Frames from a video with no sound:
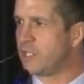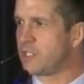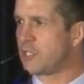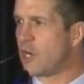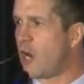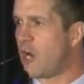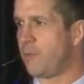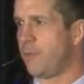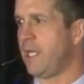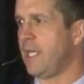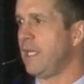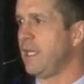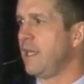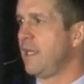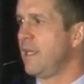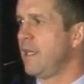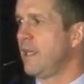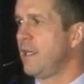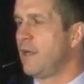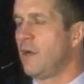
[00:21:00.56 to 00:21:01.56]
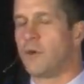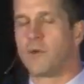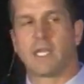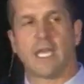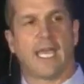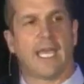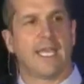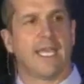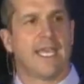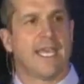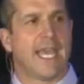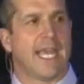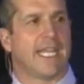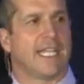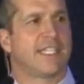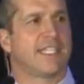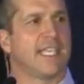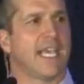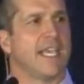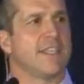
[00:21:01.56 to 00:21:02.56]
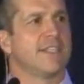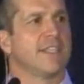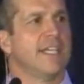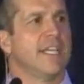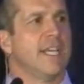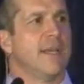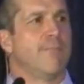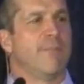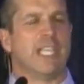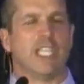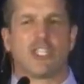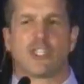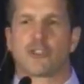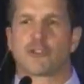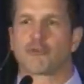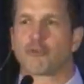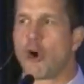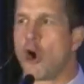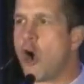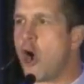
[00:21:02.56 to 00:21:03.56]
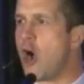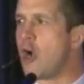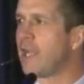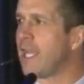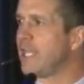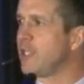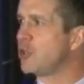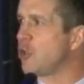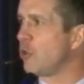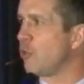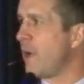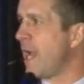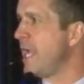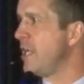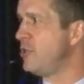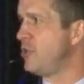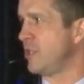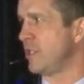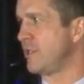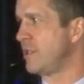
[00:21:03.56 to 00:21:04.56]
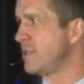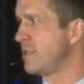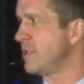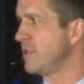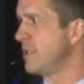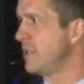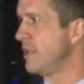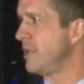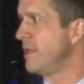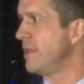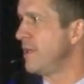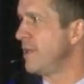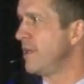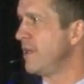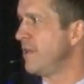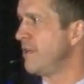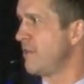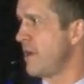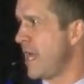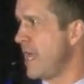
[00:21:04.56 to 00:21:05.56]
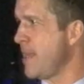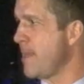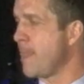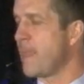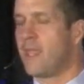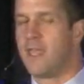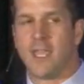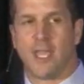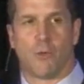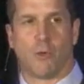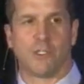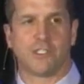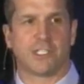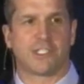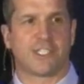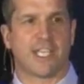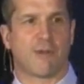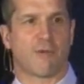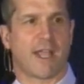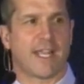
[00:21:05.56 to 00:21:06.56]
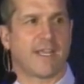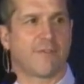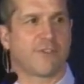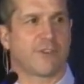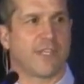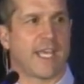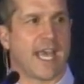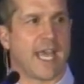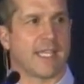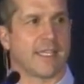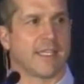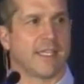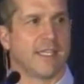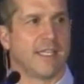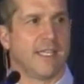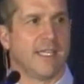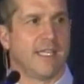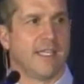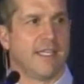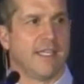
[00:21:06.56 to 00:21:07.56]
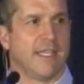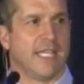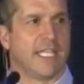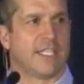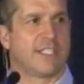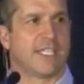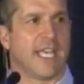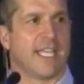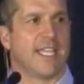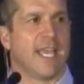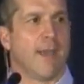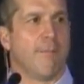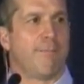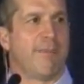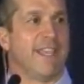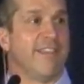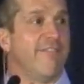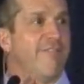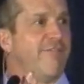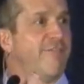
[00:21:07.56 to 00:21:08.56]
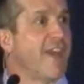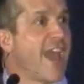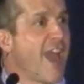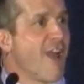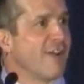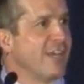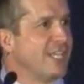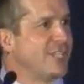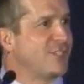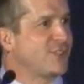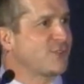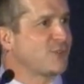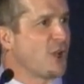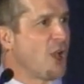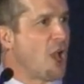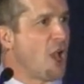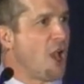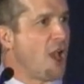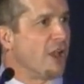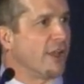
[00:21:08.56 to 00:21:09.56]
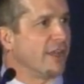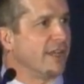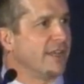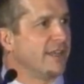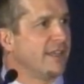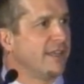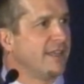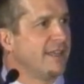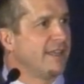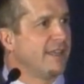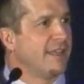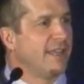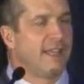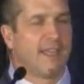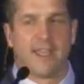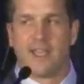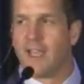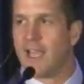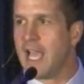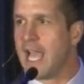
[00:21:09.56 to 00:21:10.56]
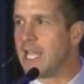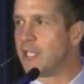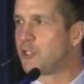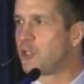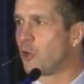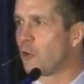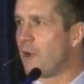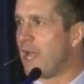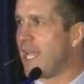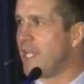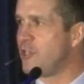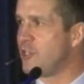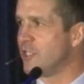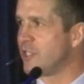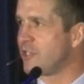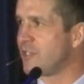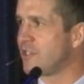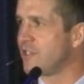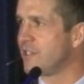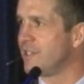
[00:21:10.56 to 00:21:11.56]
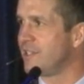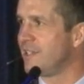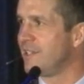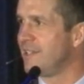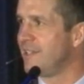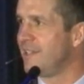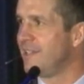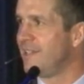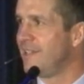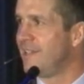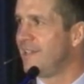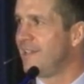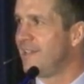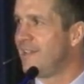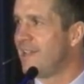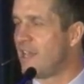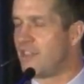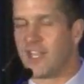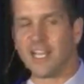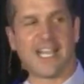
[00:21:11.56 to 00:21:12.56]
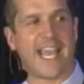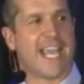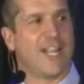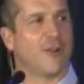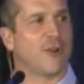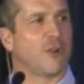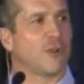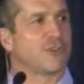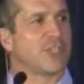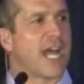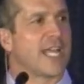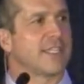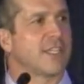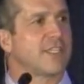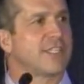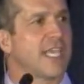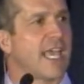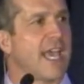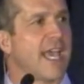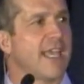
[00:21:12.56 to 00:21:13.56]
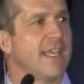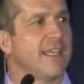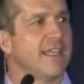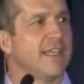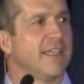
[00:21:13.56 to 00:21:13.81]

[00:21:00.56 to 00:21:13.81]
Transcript: army, okay? And it says, be strong and courageous, right? And what does it say right after that? It said, be very strong and courageous. And then later it goes on to say,